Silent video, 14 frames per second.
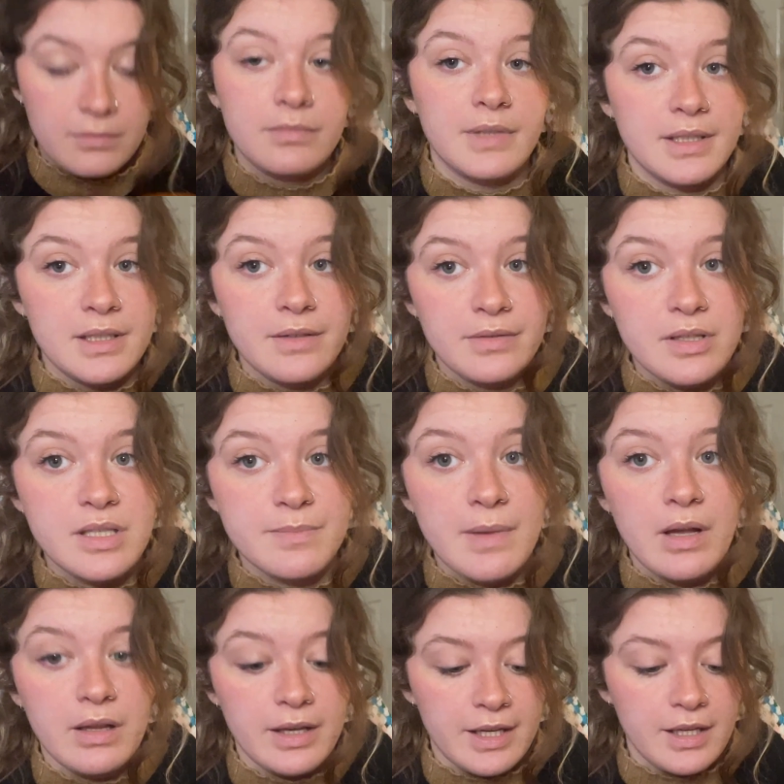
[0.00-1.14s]
They definitely smell
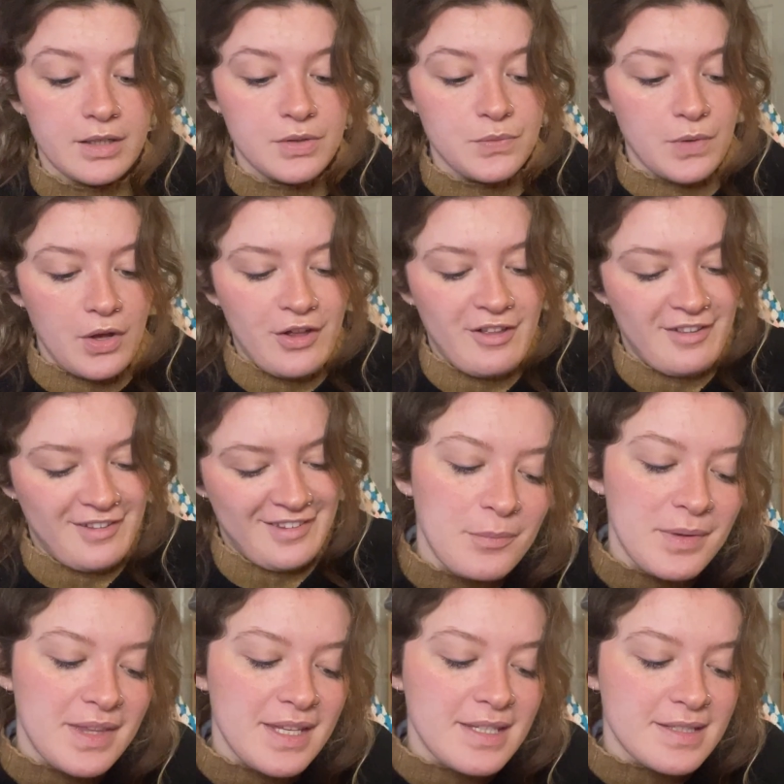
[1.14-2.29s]
like it as well.
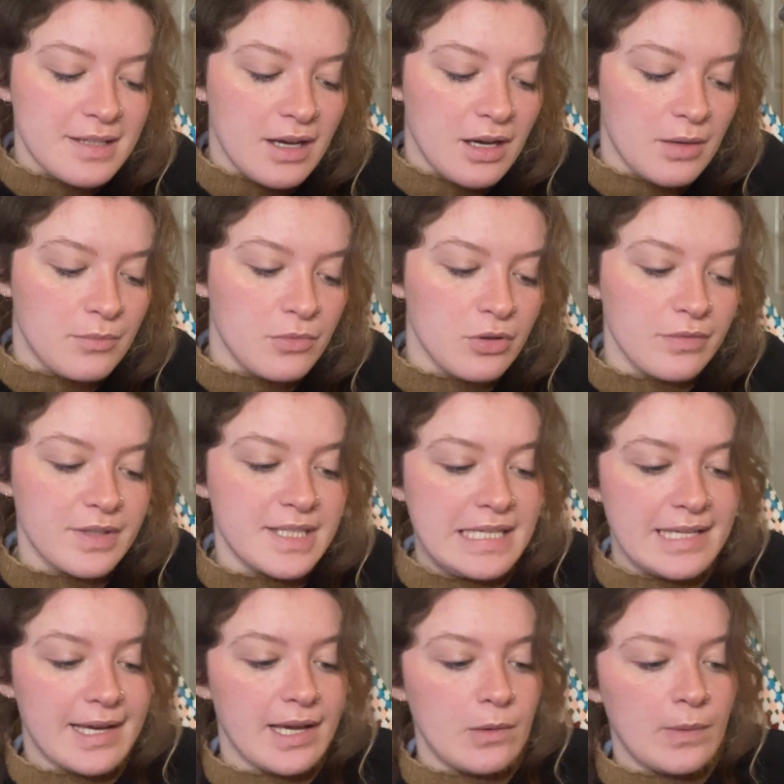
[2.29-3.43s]
But these are more of a
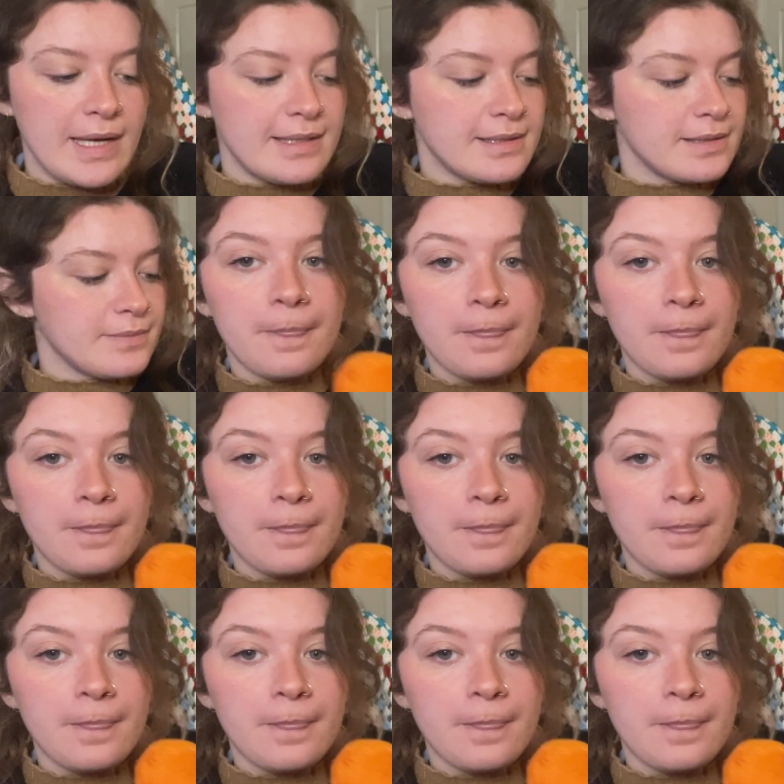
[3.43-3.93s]
DK weight.